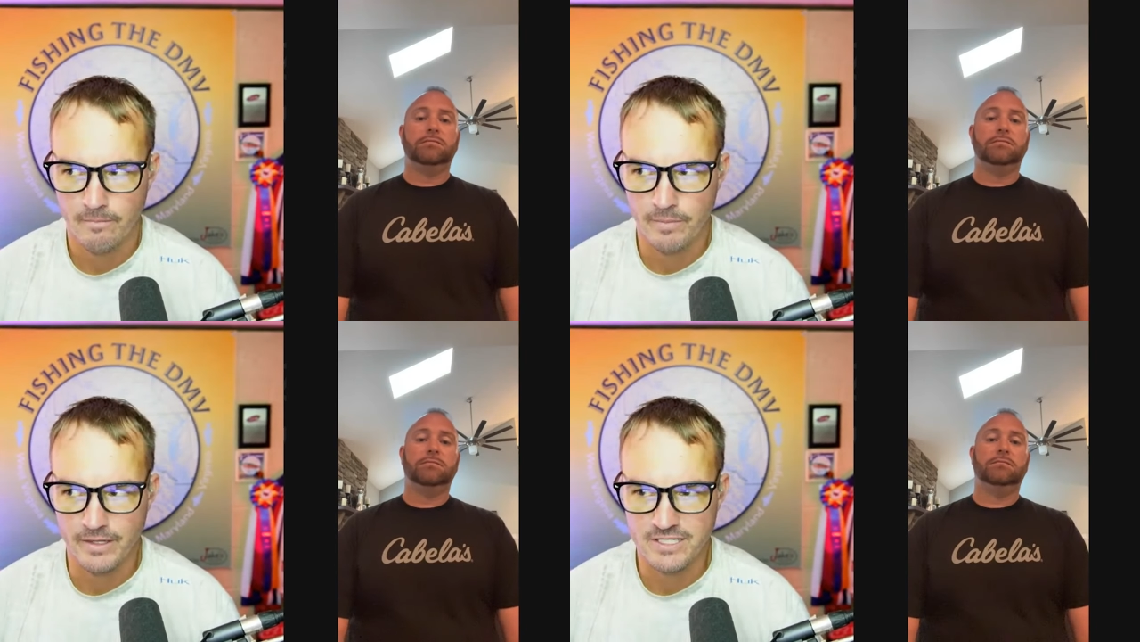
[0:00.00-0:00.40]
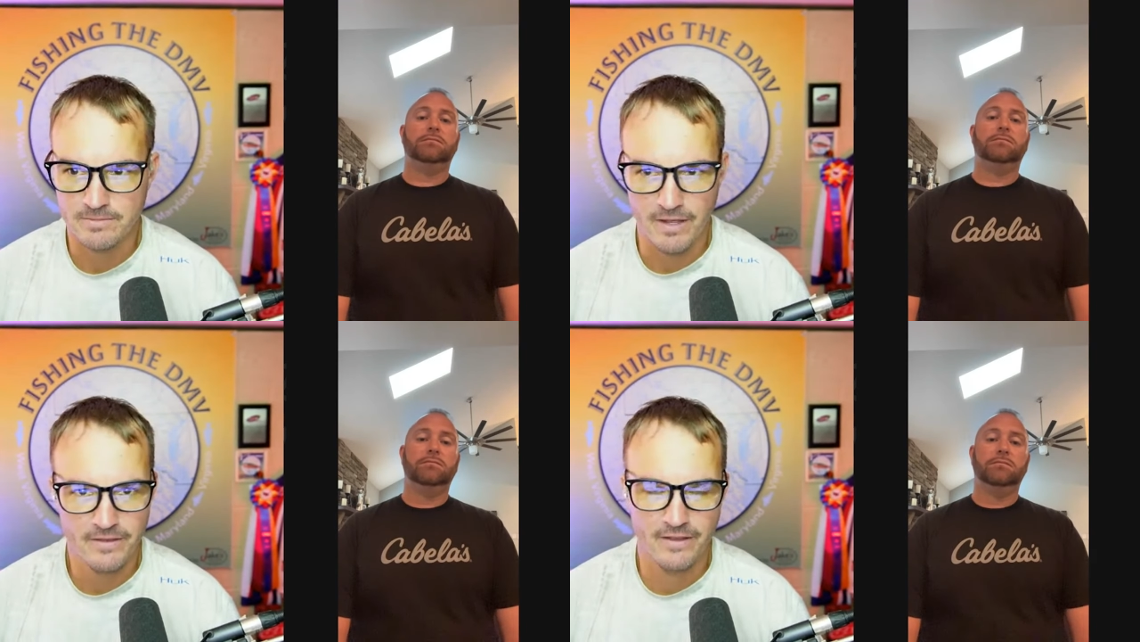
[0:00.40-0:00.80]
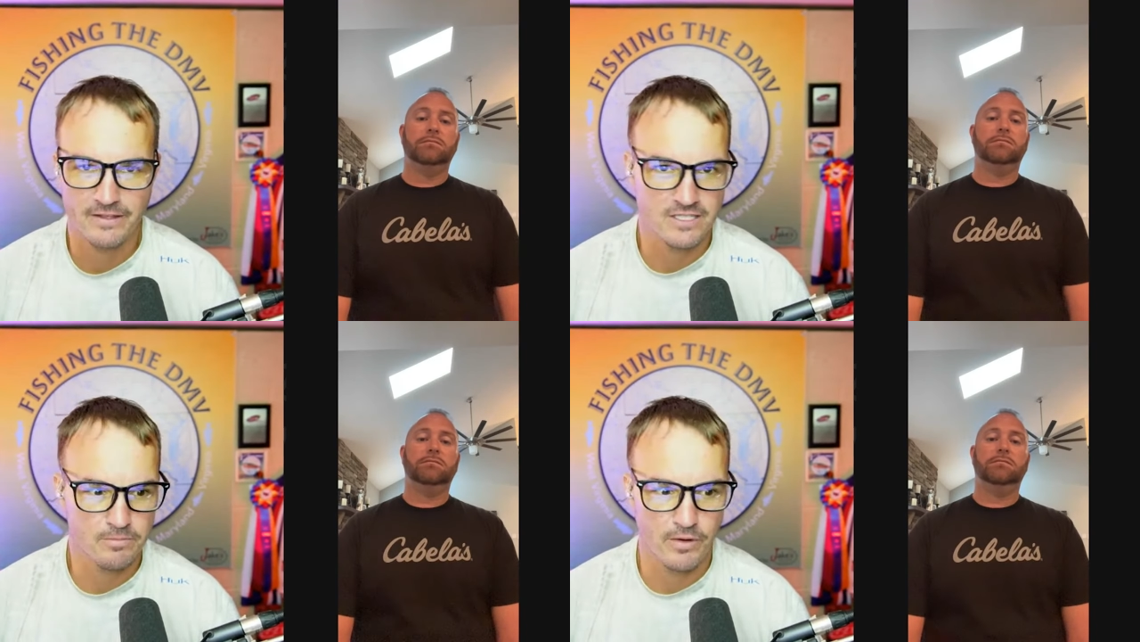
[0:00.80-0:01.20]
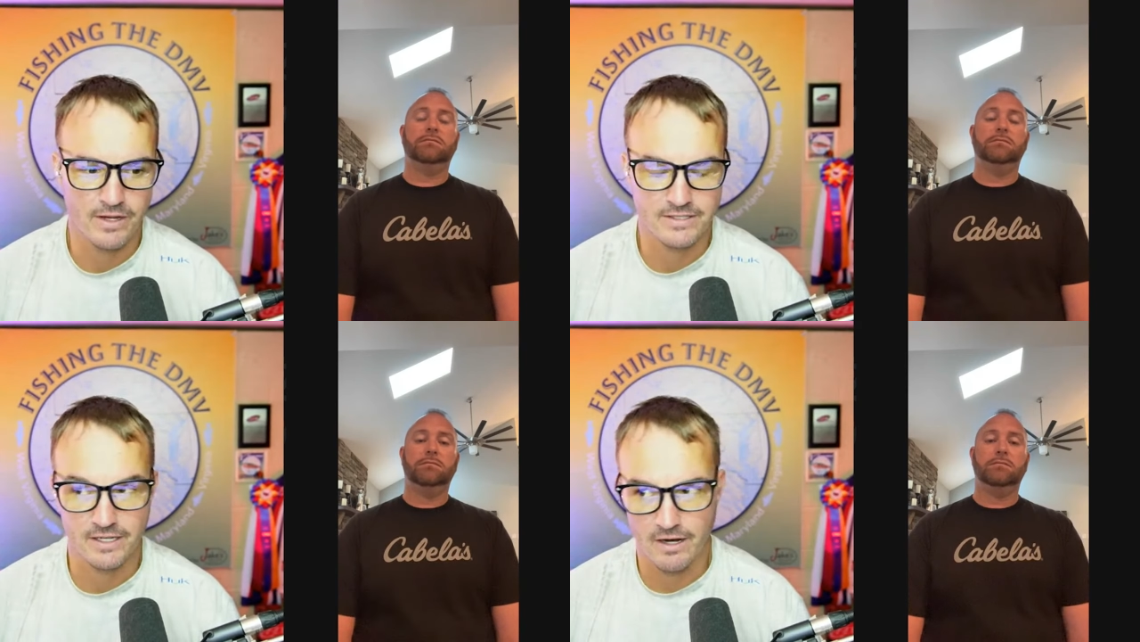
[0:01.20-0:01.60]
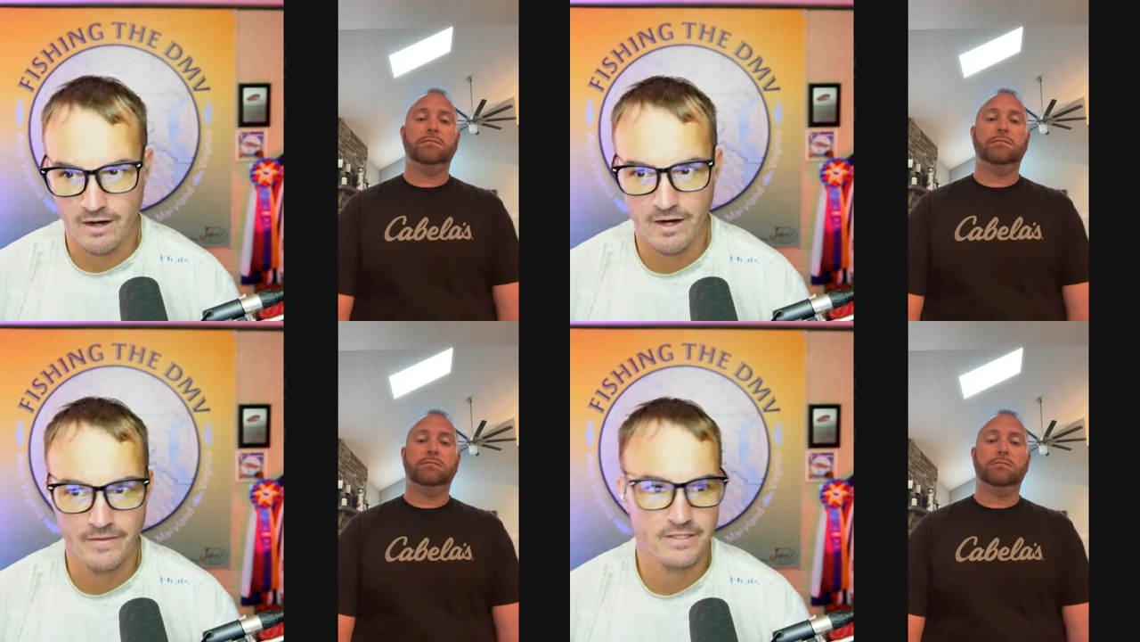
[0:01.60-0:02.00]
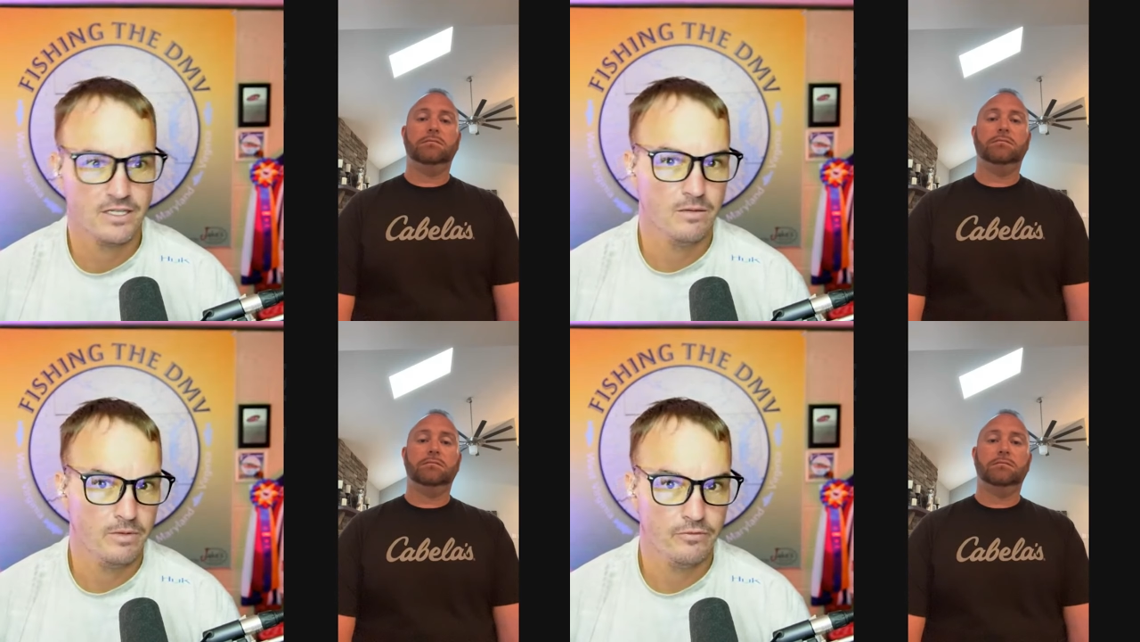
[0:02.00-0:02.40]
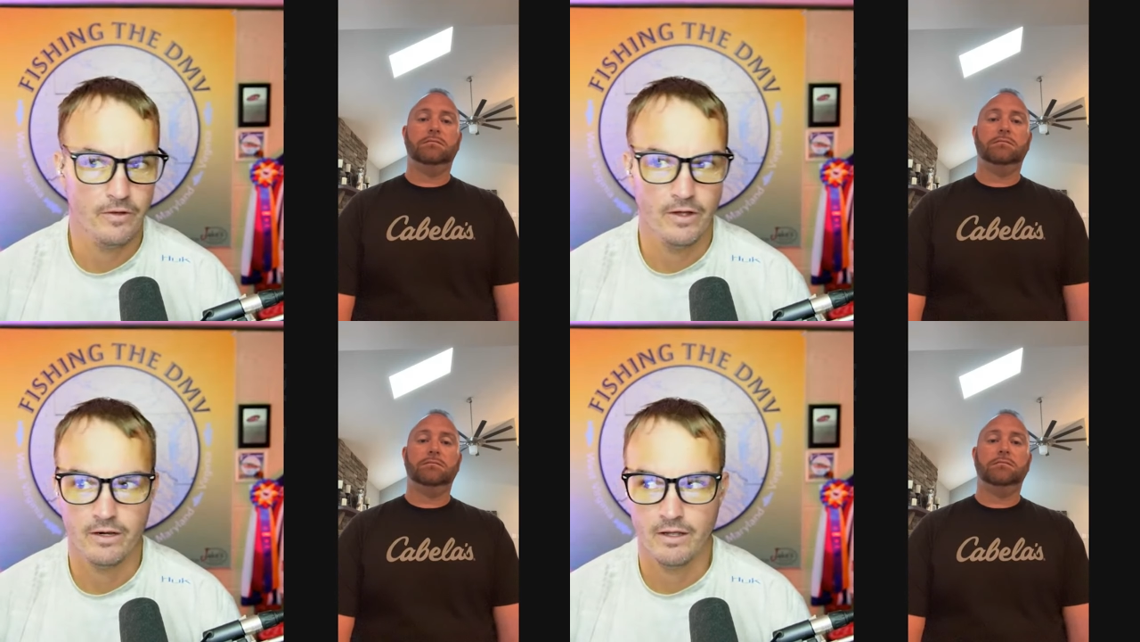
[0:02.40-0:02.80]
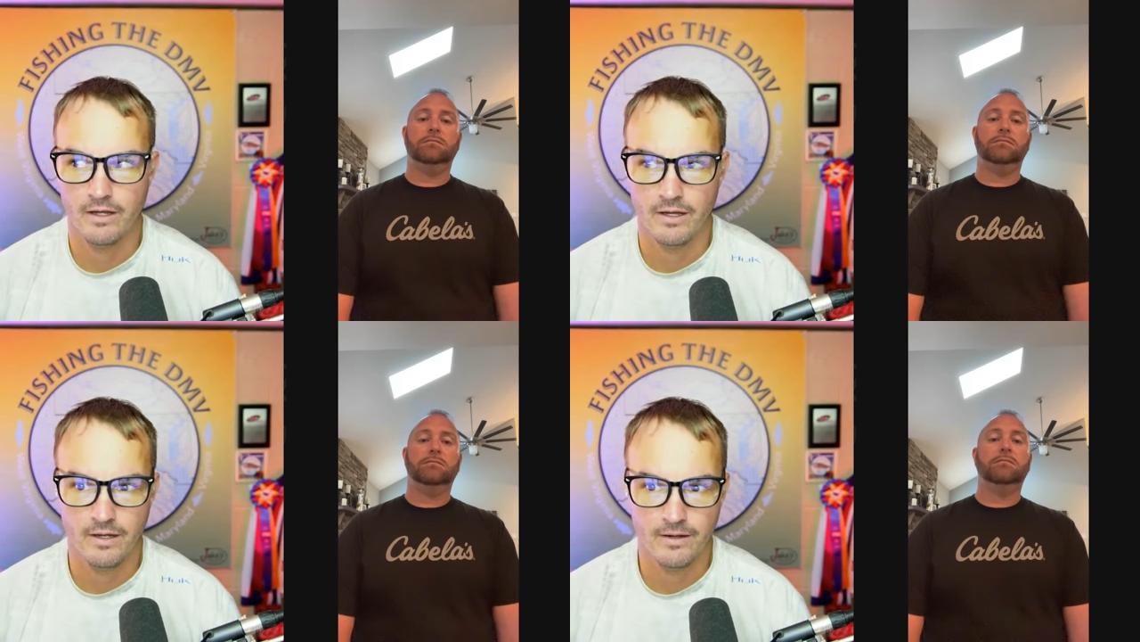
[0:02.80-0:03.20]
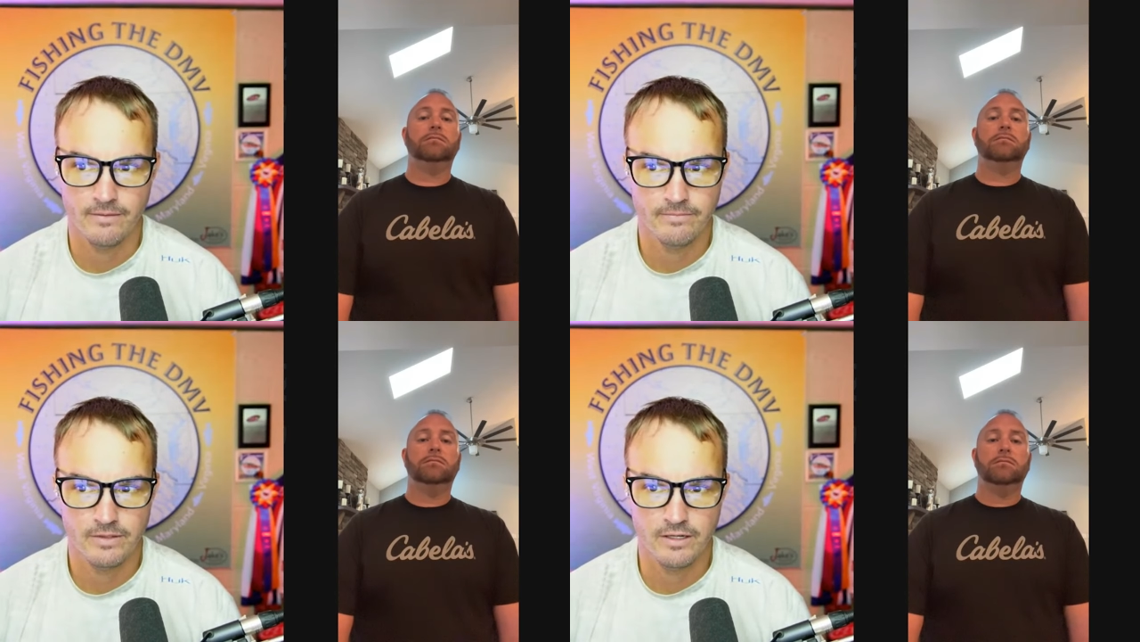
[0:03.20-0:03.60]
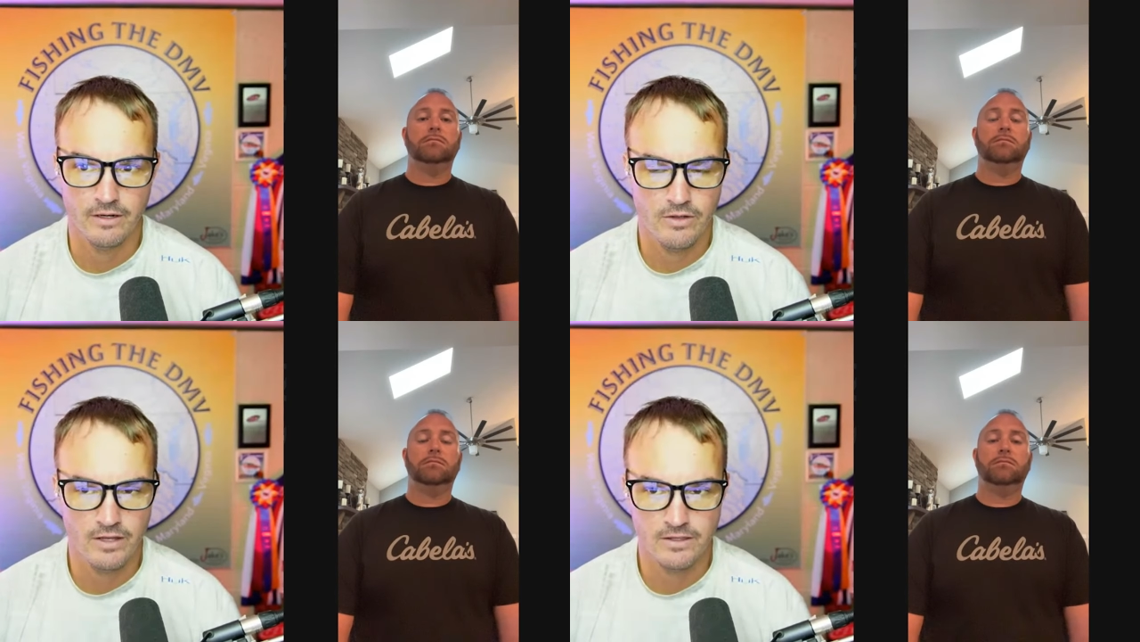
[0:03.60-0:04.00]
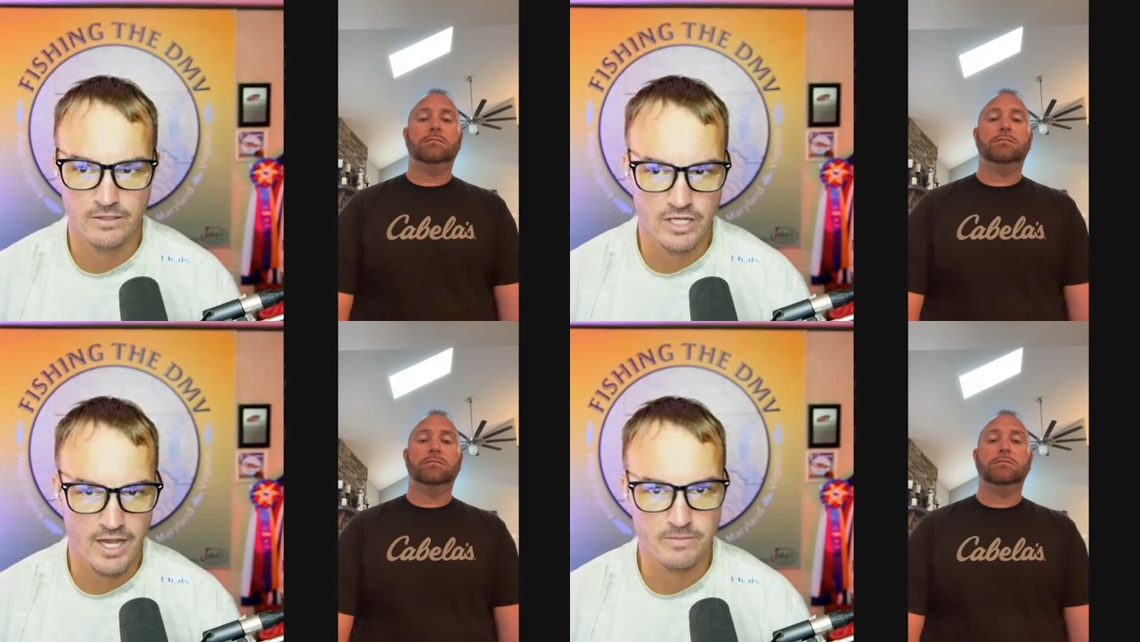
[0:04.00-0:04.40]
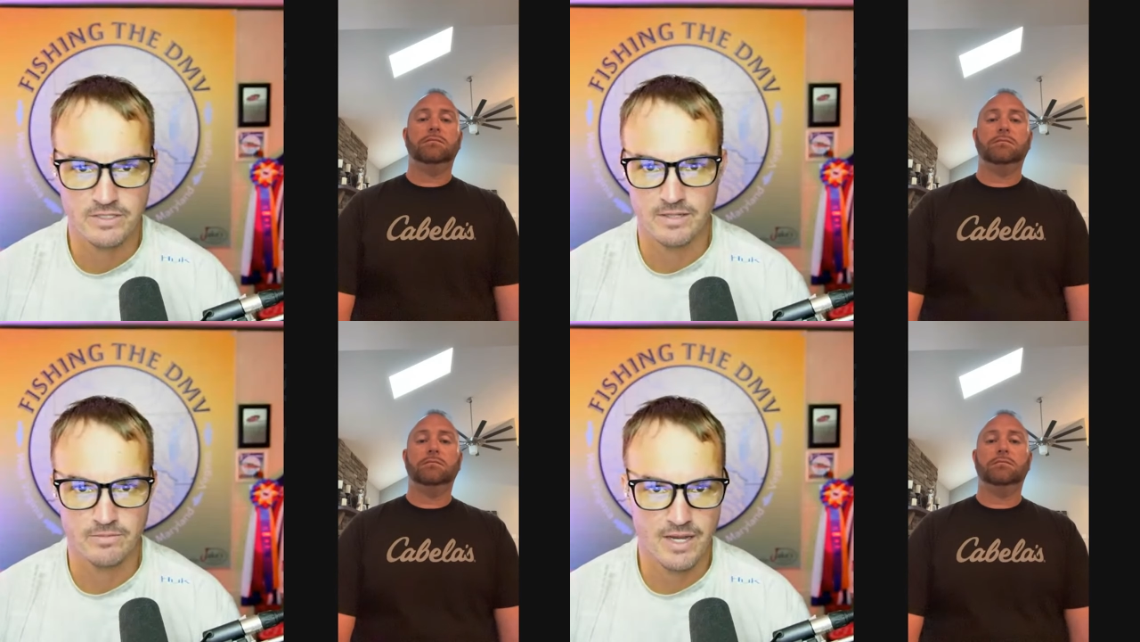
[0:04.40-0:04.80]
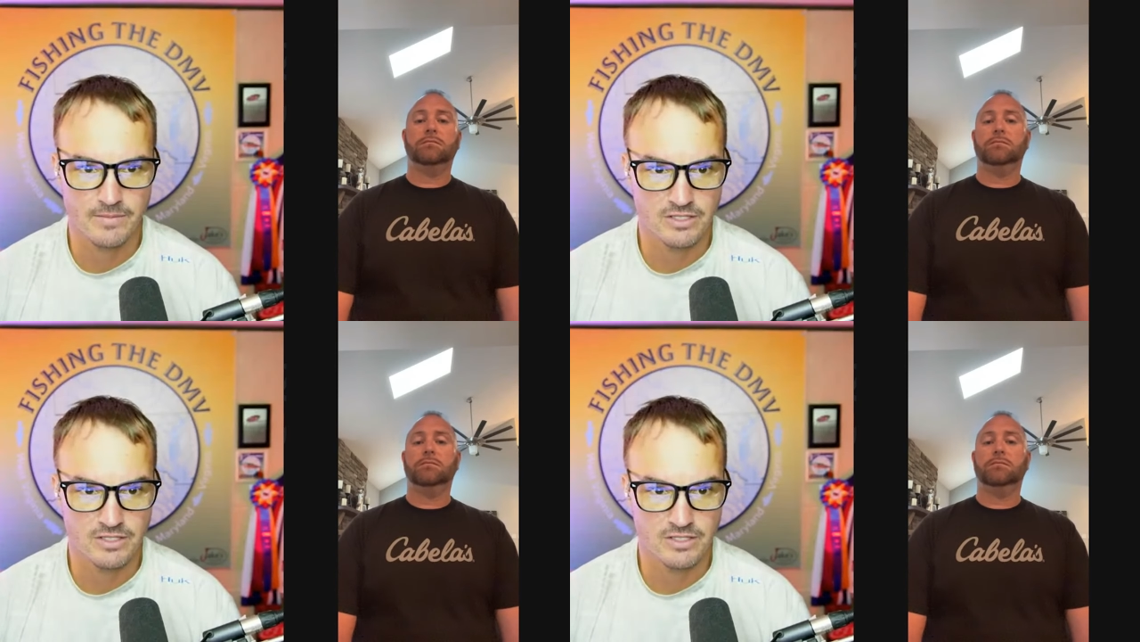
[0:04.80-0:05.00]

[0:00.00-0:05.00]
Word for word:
Speaker 1: But Smith in like the spring, it's like, all right, that's going to be fun. Uh, you know, you hit the James and sometimes that's